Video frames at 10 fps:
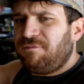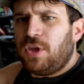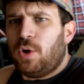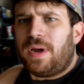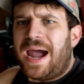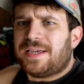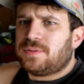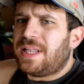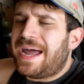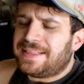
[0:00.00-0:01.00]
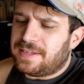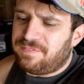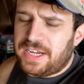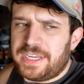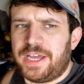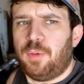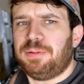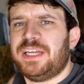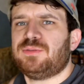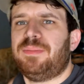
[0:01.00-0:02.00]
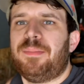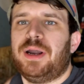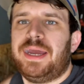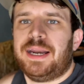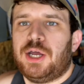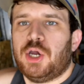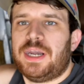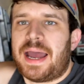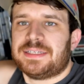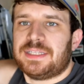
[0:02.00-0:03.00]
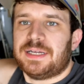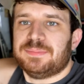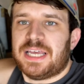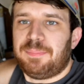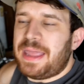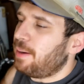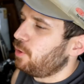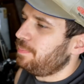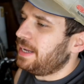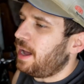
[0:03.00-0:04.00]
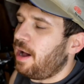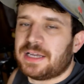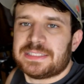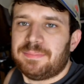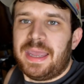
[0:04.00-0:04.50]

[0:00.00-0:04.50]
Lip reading: If you guys liked the video, please remember to hit a good nice thumbs up. That would be awesome.